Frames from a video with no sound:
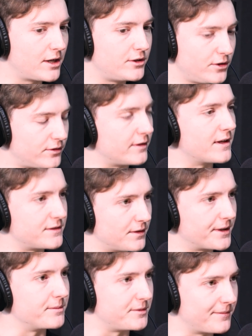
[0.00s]
do think there's an
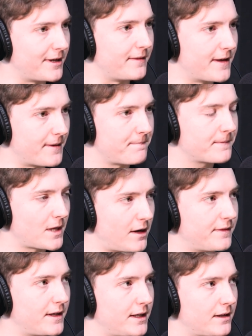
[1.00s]
argument to be made there. I
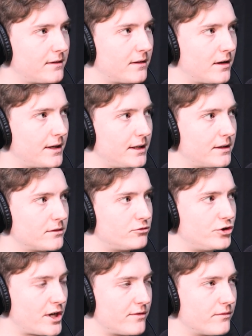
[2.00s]
think, like,
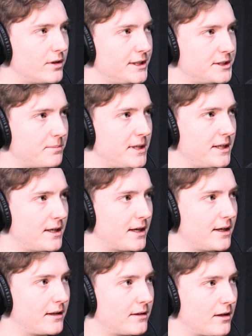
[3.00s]
generally
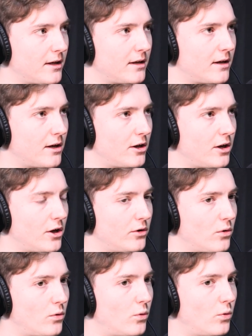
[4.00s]
speaking, an
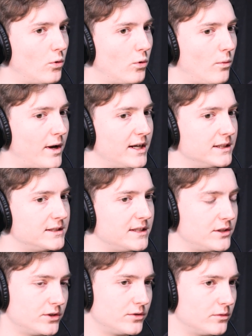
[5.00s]
always
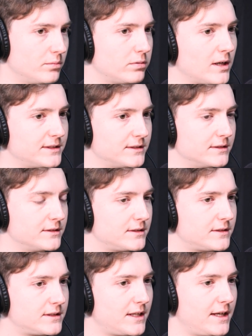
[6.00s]
digital
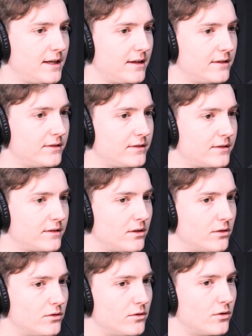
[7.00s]
presence is
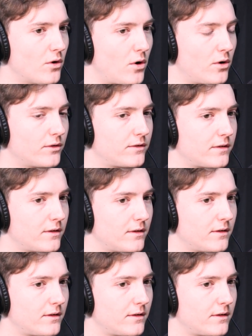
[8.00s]
not